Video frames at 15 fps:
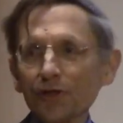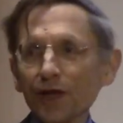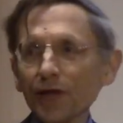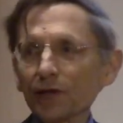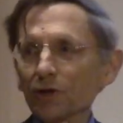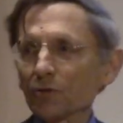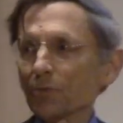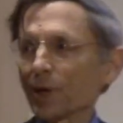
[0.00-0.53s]
They
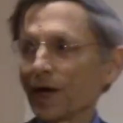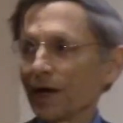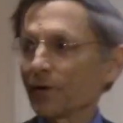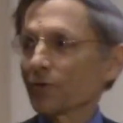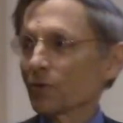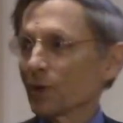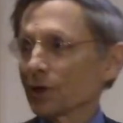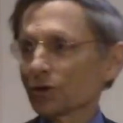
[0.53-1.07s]
could pay
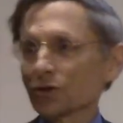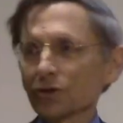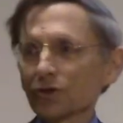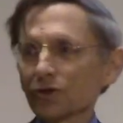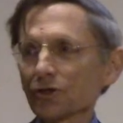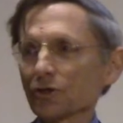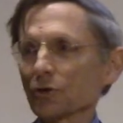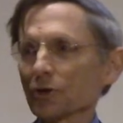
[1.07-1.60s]
the
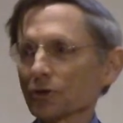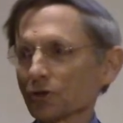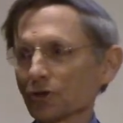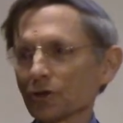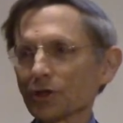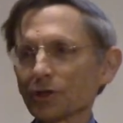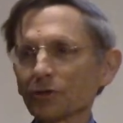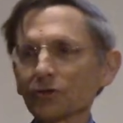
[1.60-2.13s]
Russians and
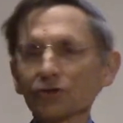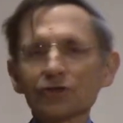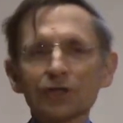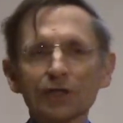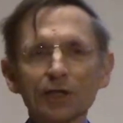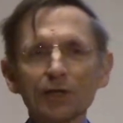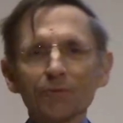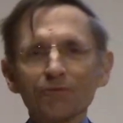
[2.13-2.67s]
Austrians to
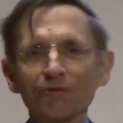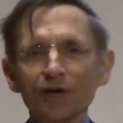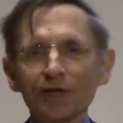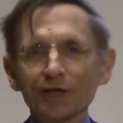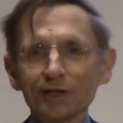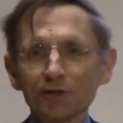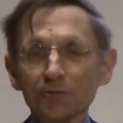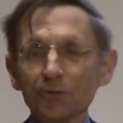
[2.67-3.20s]
keep
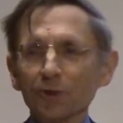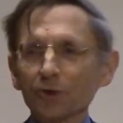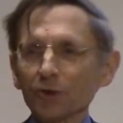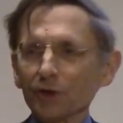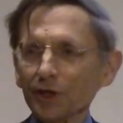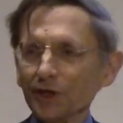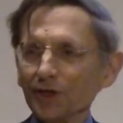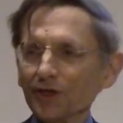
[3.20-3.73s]
fighting in
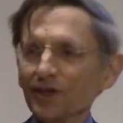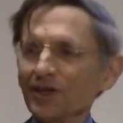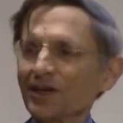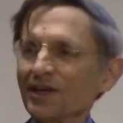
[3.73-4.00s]
Poland.